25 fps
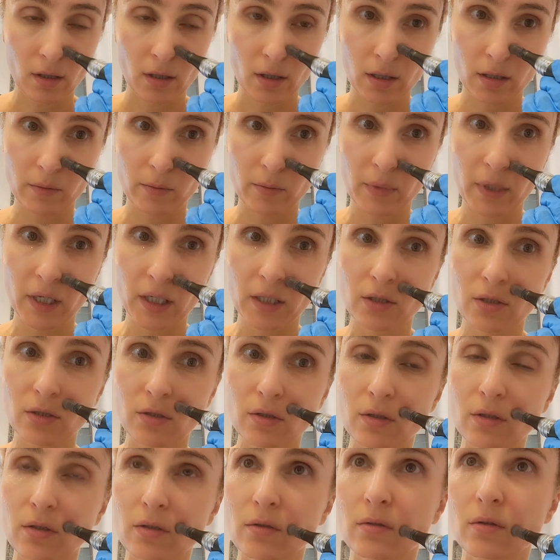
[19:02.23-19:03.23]
And make
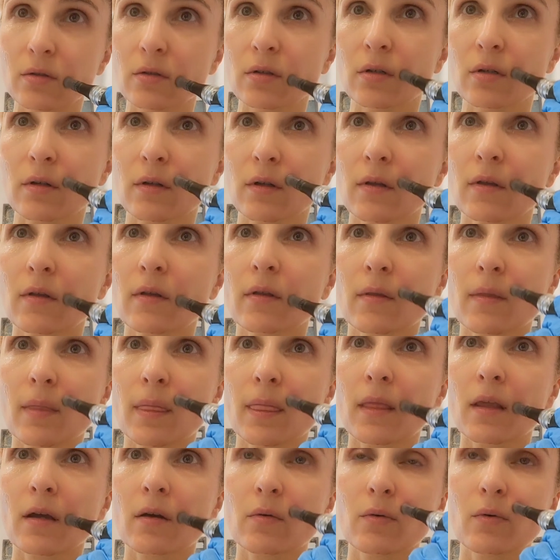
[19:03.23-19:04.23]
sure you
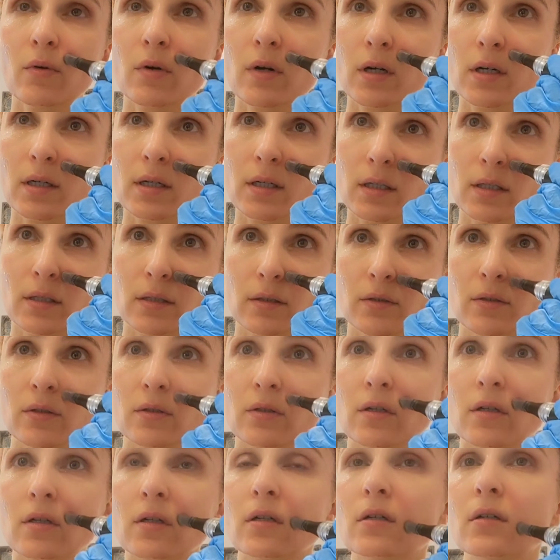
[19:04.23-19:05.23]
work in
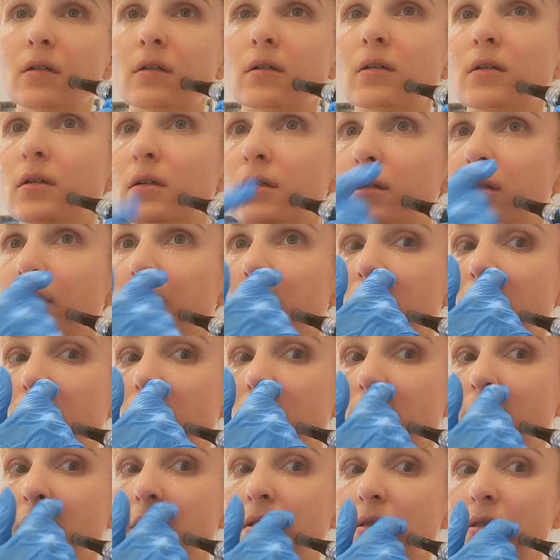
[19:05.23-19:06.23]

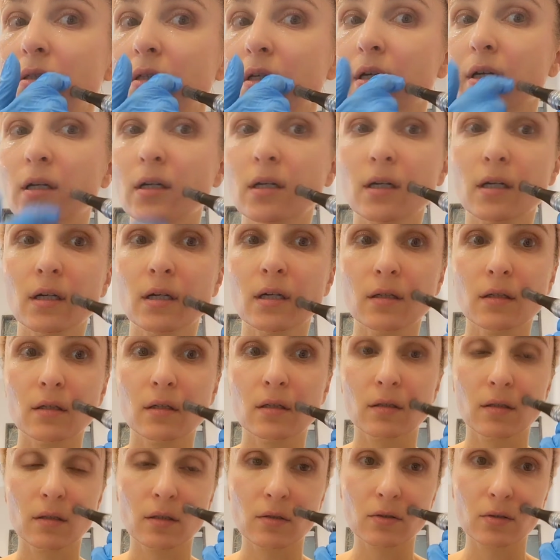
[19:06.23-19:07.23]
this area,
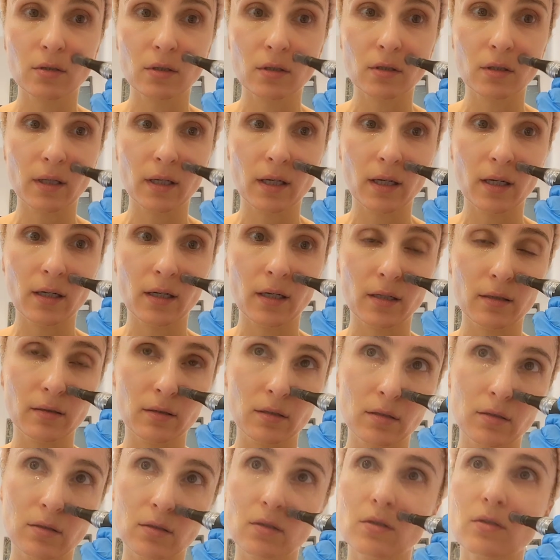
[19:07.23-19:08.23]
nozzle area.
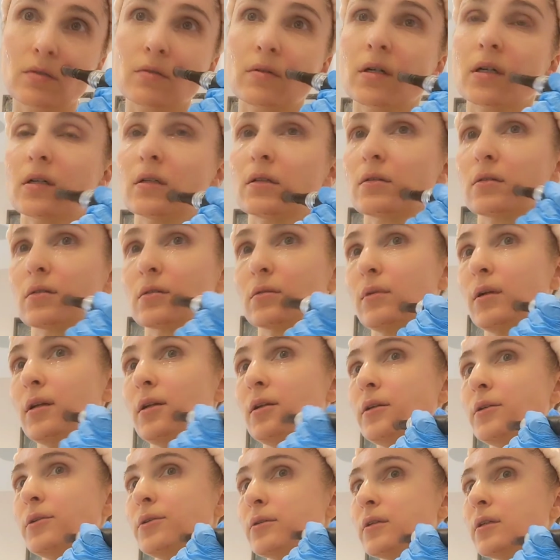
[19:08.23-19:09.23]
This is where
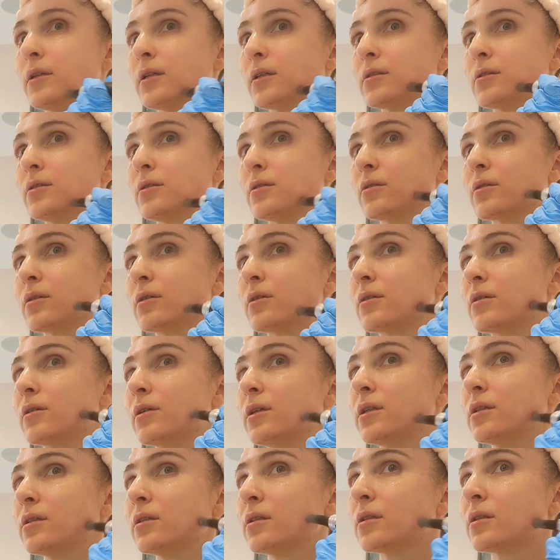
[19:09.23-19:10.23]
normally you get your
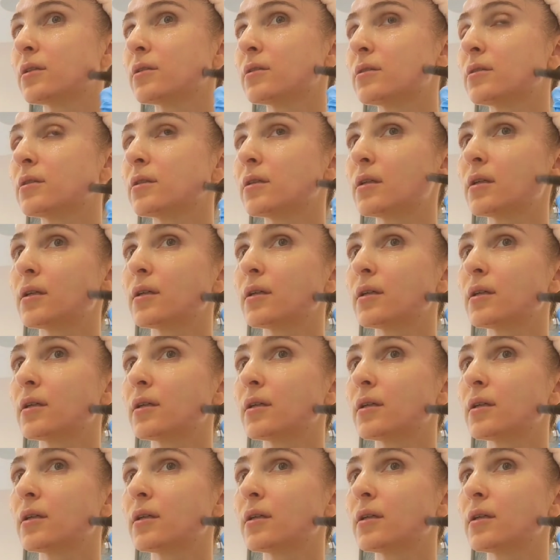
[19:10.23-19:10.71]
wrinkle.